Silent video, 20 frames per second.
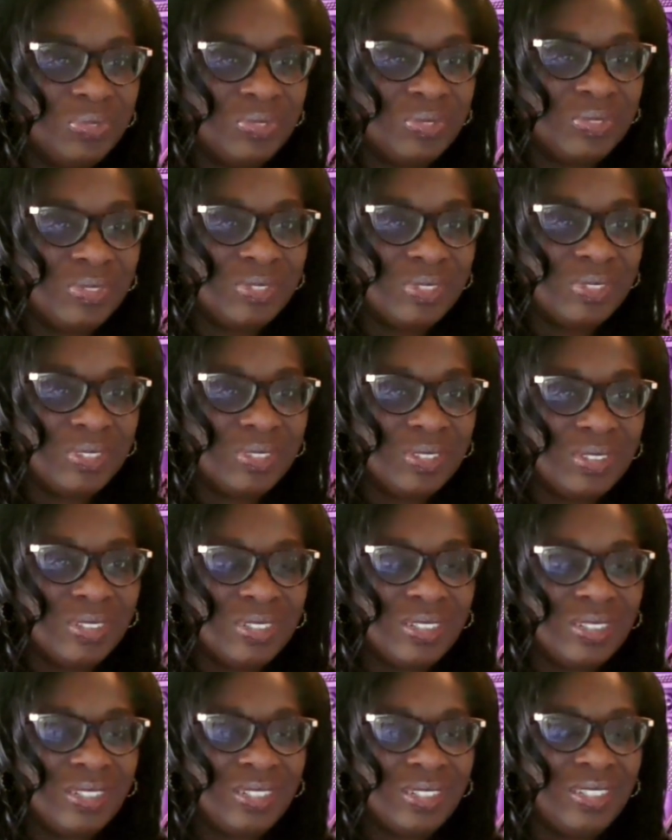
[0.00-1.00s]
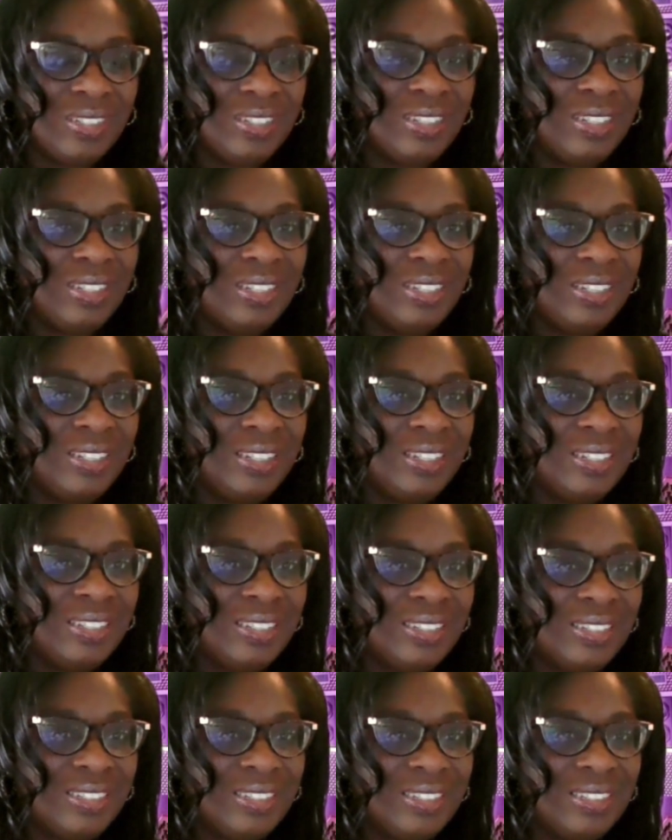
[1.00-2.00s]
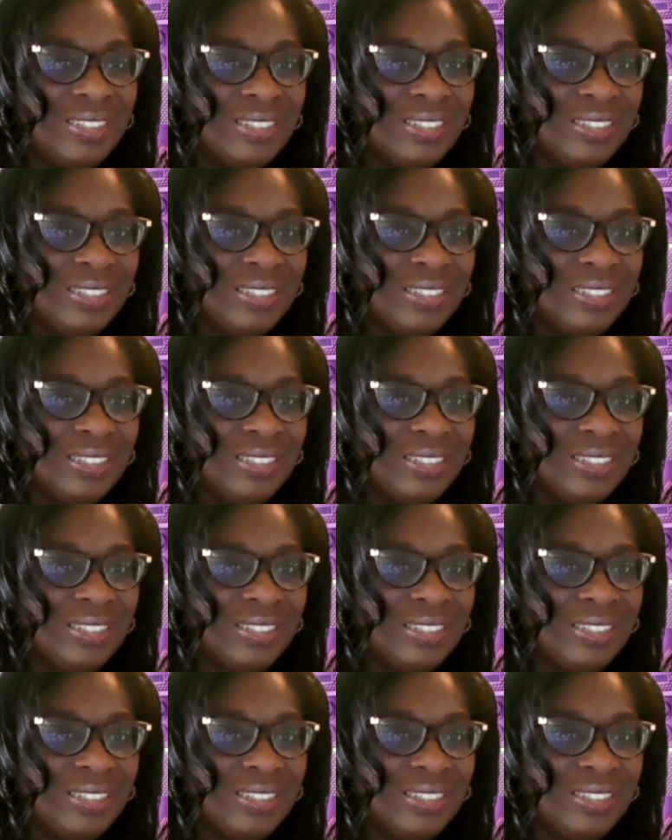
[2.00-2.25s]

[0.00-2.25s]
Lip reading: This person isn't speaking.